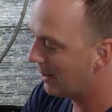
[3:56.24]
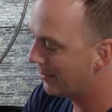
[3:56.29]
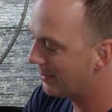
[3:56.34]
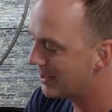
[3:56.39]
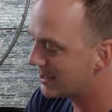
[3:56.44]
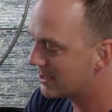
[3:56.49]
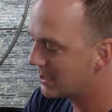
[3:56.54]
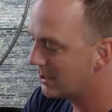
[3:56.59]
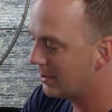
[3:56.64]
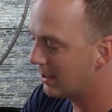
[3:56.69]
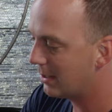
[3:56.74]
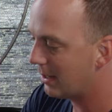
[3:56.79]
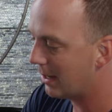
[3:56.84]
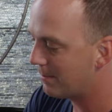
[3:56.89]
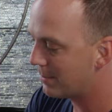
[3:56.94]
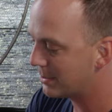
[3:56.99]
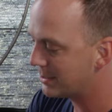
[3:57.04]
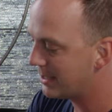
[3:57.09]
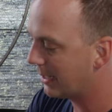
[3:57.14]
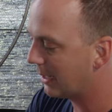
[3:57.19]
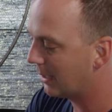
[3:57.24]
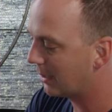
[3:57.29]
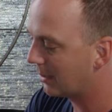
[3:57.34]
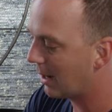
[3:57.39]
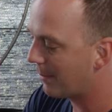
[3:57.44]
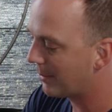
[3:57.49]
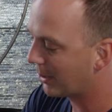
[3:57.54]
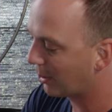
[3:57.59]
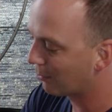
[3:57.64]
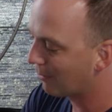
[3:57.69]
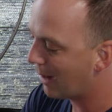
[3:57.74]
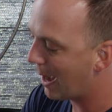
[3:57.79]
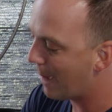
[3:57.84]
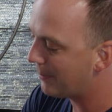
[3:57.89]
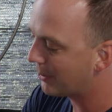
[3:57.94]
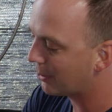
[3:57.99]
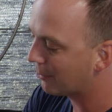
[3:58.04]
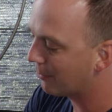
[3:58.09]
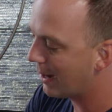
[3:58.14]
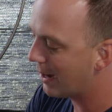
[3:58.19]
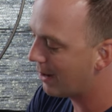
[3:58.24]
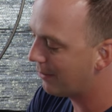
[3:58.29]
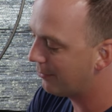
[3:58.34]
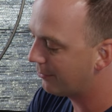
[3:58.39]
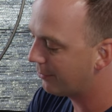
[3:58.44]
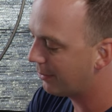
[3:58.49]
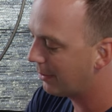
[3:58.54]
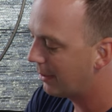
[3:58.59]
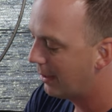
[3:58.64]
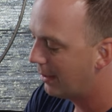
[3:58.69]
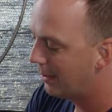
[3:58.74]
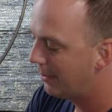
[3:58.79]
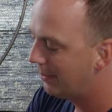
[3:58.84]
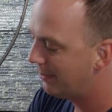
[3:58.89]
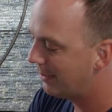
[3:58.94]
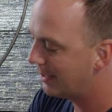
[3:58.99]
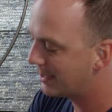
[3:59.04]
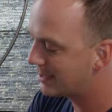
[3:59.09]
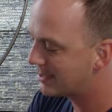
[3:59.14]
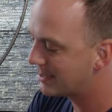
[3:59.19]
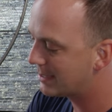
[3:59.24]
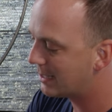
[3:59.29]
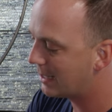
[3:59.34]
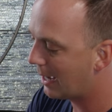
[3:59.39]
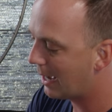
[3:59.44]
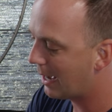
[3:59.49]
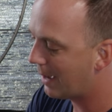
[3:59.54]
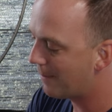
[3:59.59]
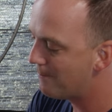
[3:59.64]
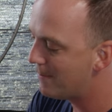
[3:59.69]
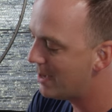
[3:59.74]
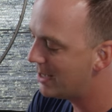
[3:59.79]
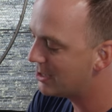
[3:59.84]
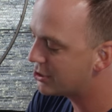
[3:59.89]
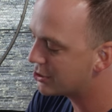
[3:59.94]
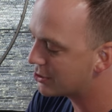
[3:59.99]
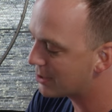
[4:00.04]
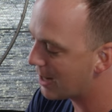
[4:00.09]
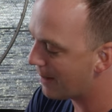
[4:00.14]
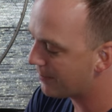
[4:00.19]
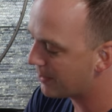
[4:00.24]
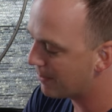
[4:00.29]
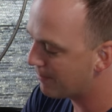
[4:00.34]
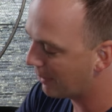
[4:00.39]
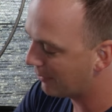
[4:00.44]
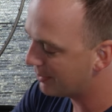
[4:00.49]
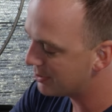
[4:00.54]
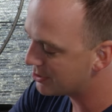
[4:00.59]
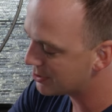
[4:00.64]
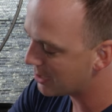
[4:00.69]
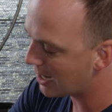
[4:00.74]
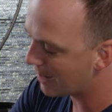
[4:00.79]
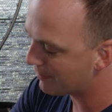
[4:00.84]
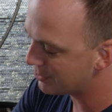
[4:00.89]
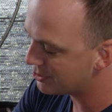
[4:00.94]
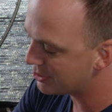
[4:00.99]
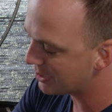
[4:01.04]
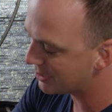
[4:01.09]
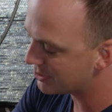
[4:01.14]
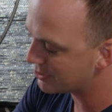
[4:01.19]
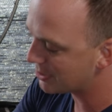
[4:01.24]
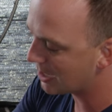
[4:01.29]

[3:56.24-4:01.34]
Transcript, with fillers: on this unit in particular, I'm gonna wrap it around this uh, mid strap, the belly strap or chest